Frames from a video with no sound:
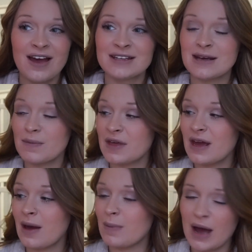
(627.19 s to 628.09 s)

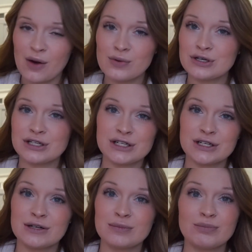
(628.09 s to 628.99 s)
Something about
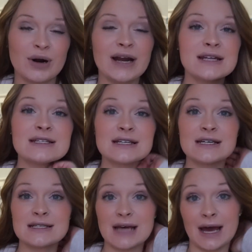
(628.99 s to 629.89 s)

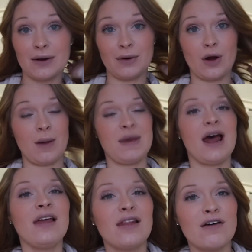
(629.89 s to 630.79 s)
pregnancies, I don't know. I mean,
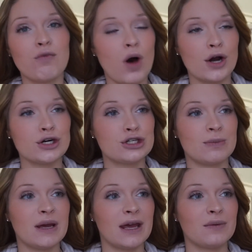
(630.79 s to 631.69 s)
I love water to
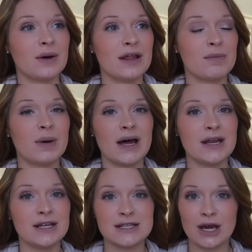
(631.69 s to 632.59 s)
begin with, but
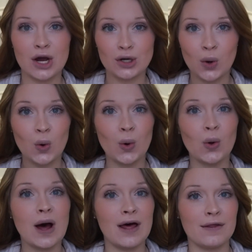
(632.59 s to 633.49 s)
it's like on a
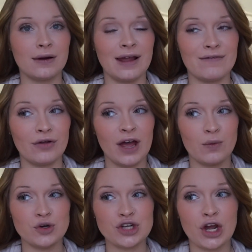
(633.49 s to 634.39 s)
whole other level.
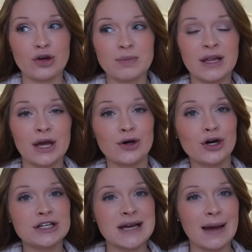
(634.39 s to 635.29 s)
I wish I could be like
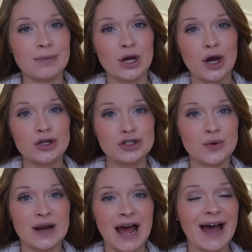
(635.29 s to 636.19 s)
hooked up
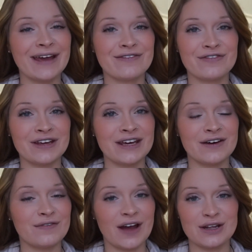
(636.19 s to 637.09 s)
to an IV
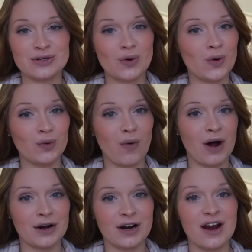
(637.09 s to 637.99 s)
of ice cold
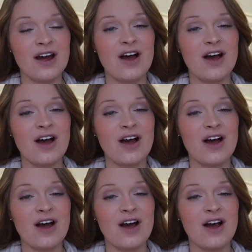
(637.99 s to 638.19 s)
water